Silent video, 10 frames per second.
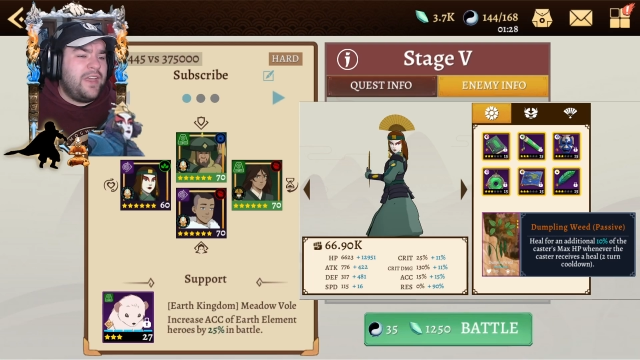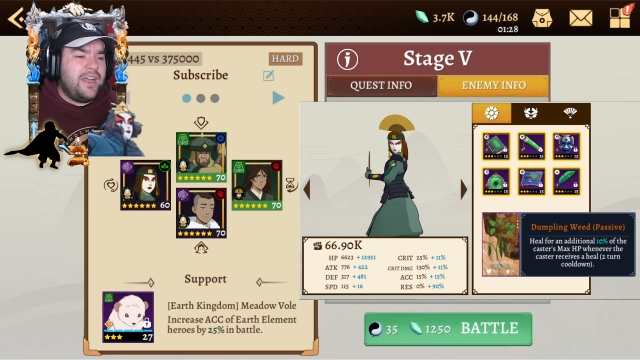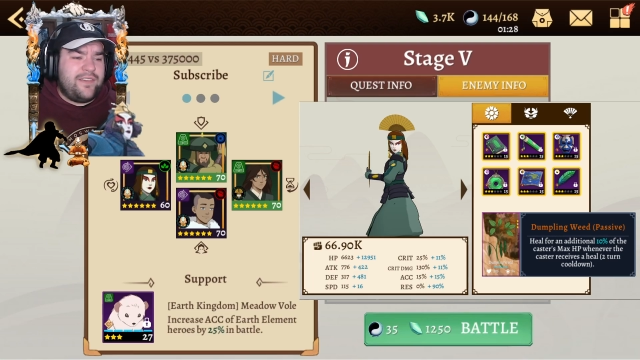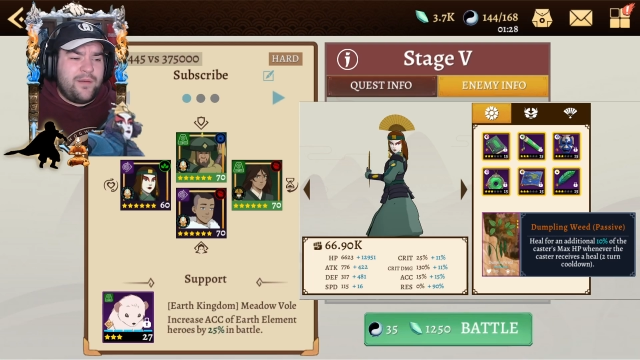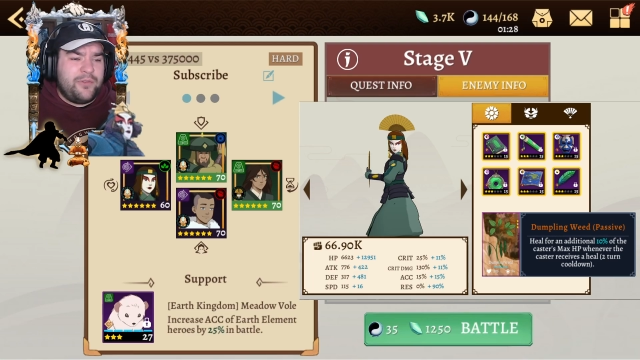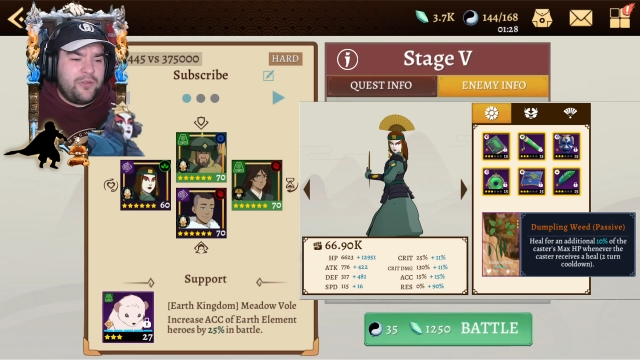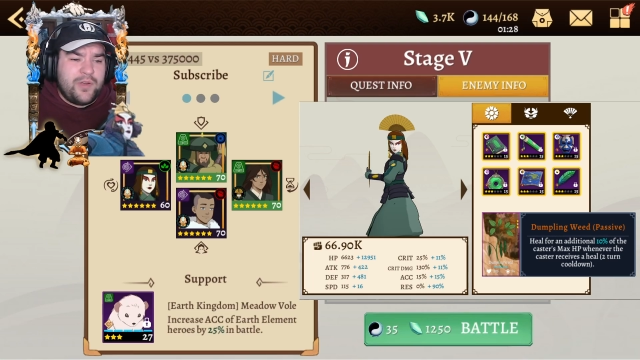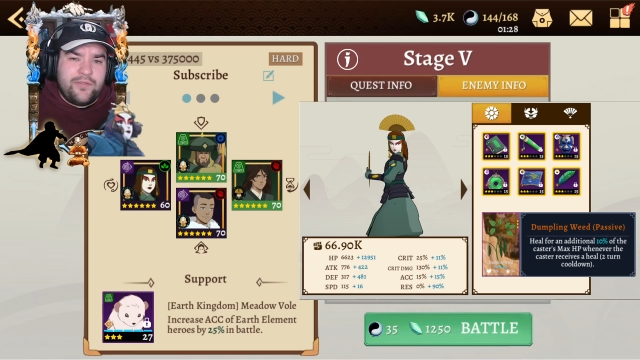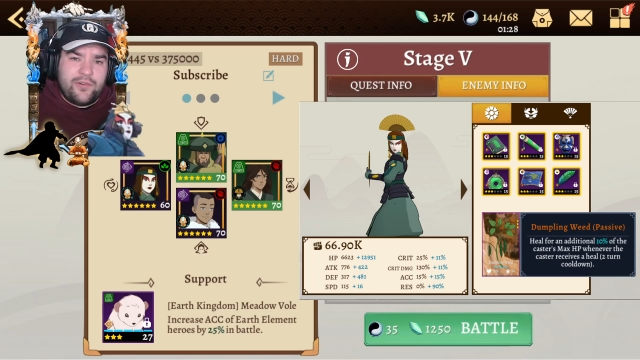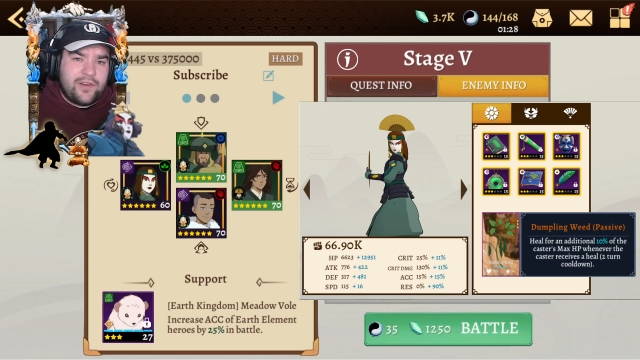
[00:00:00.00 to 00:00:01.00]
Dumpling
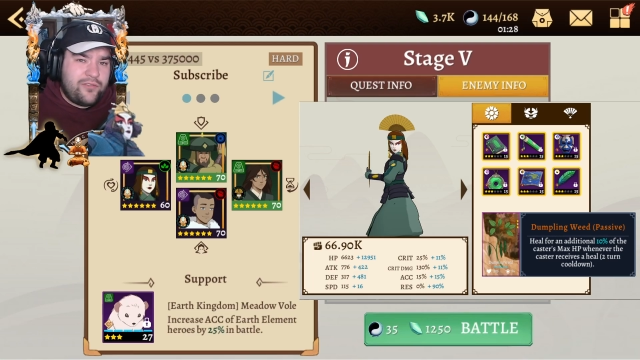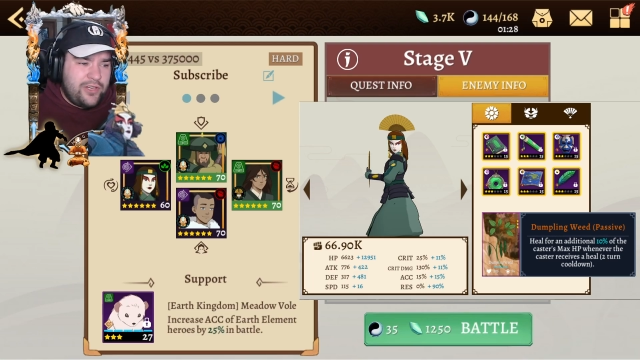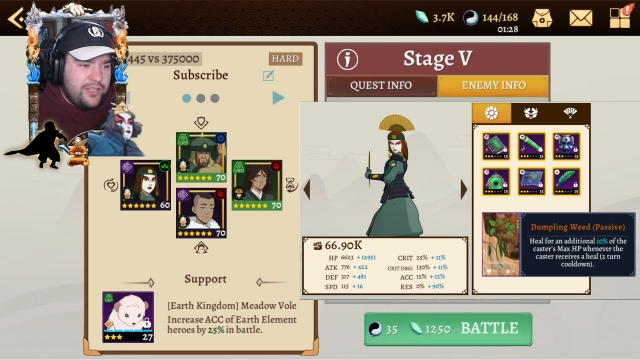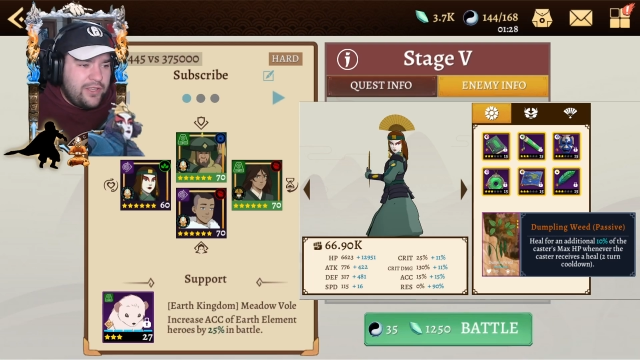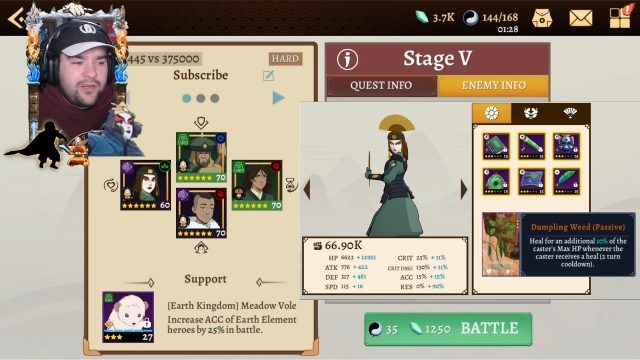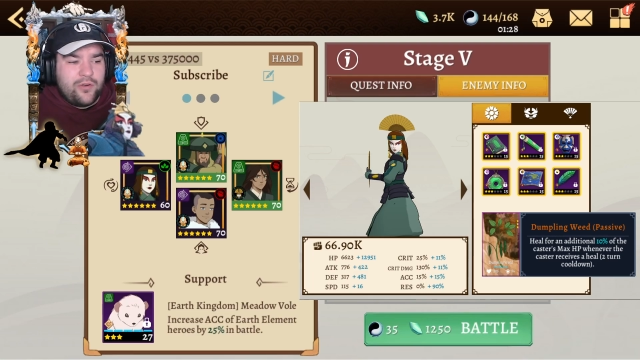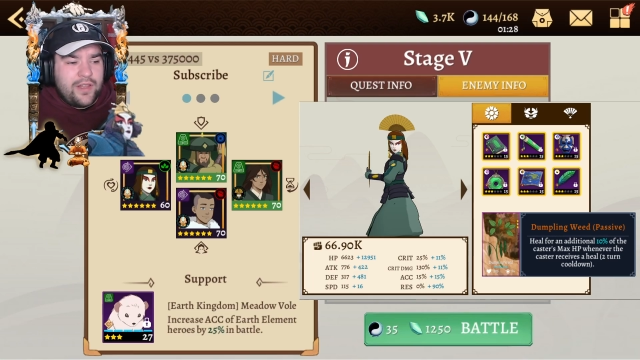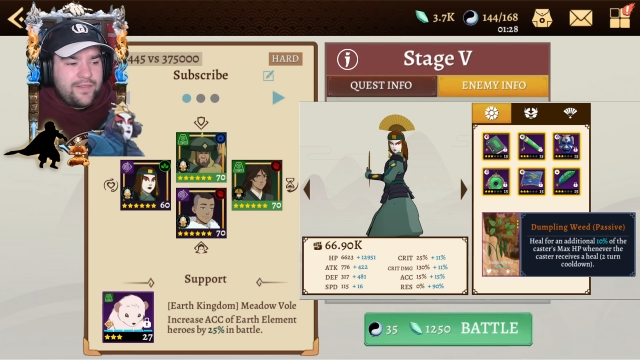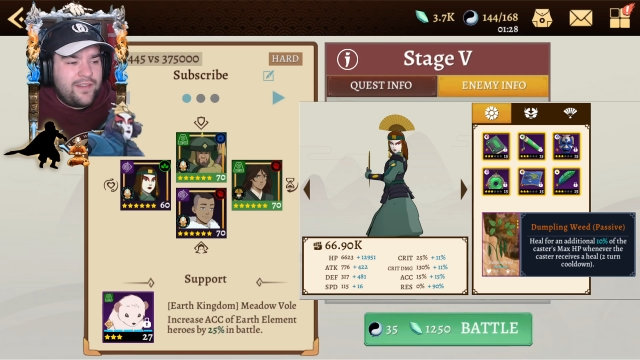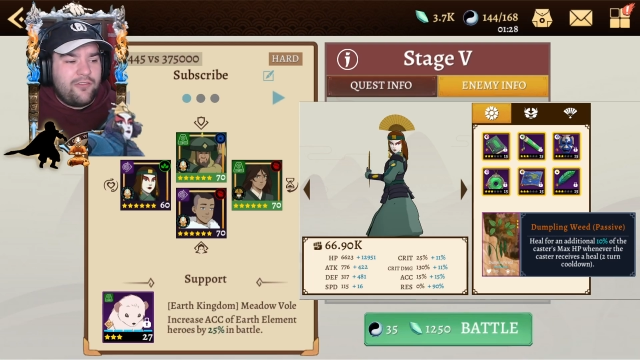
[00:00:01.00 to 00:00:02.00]
weed for extra healing and all
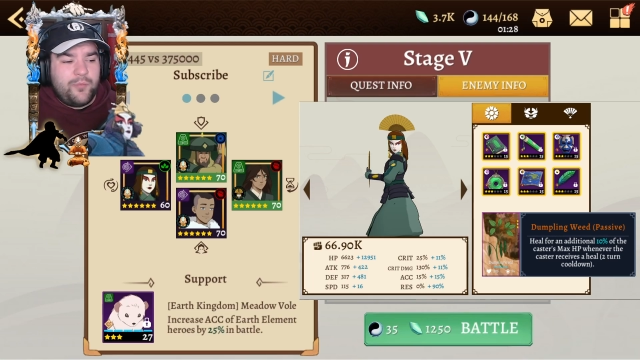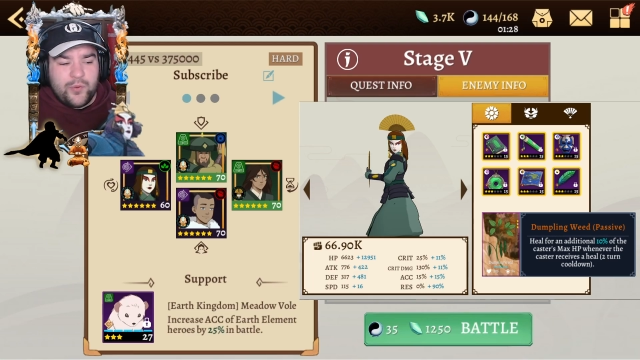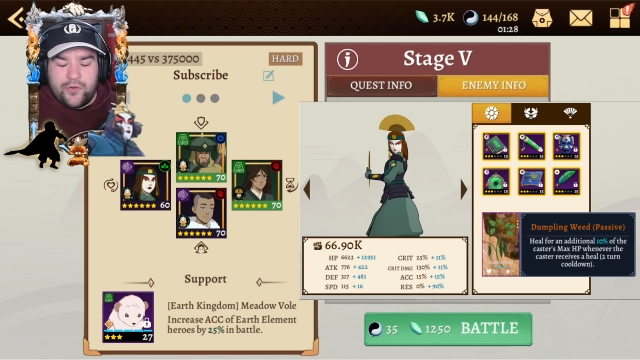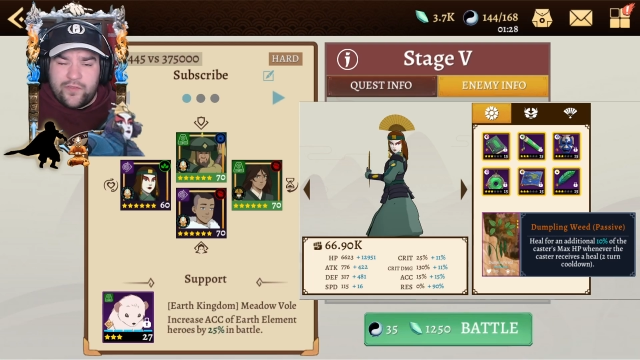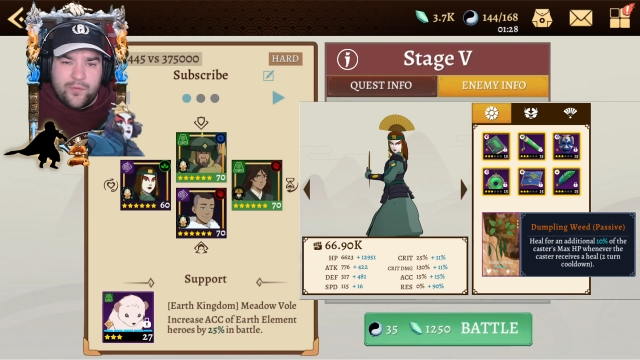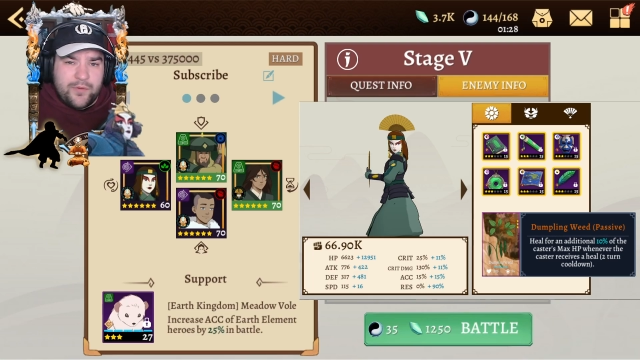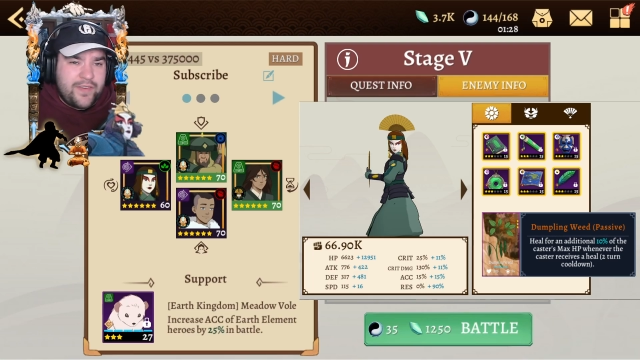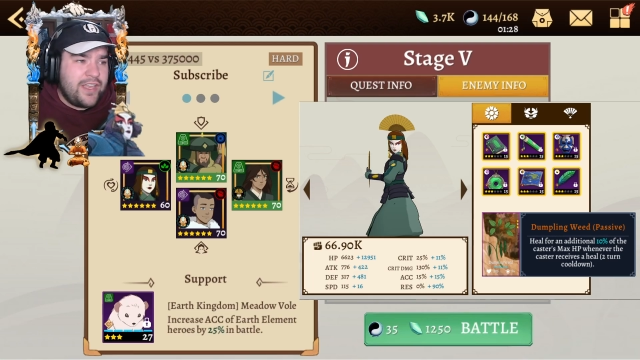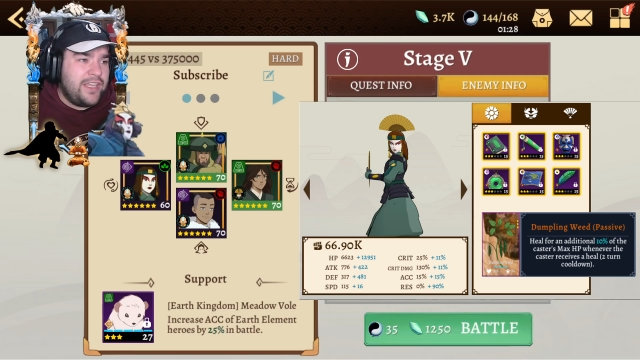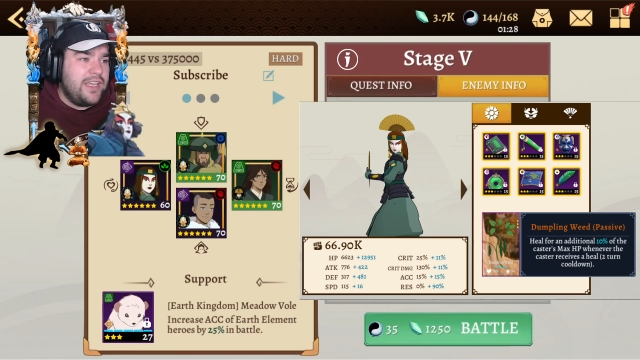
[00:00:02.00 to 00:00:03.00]
that stuff. Build a super
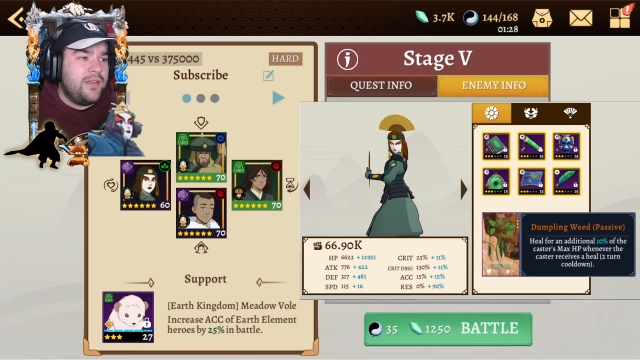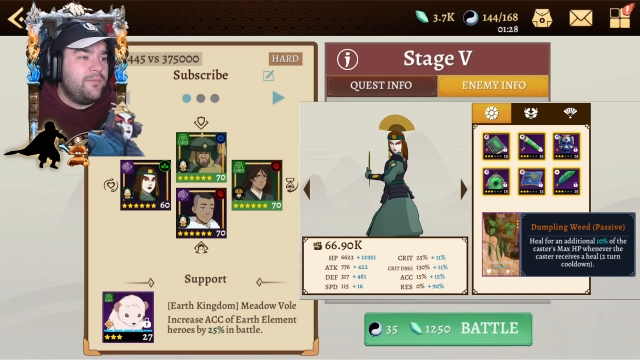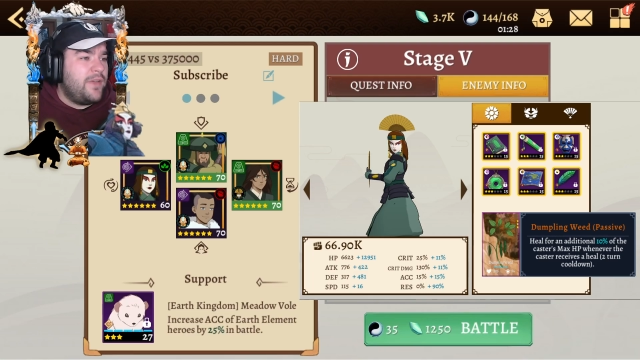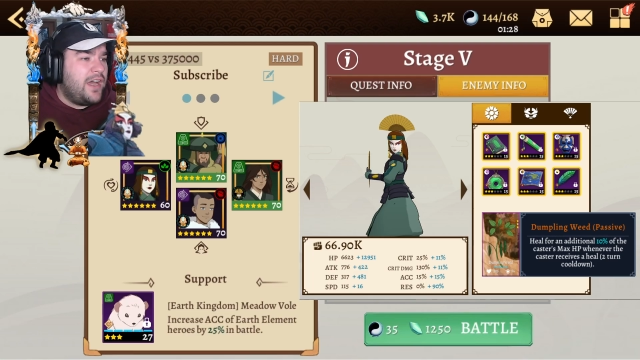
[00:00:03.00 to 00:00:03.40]
tanky.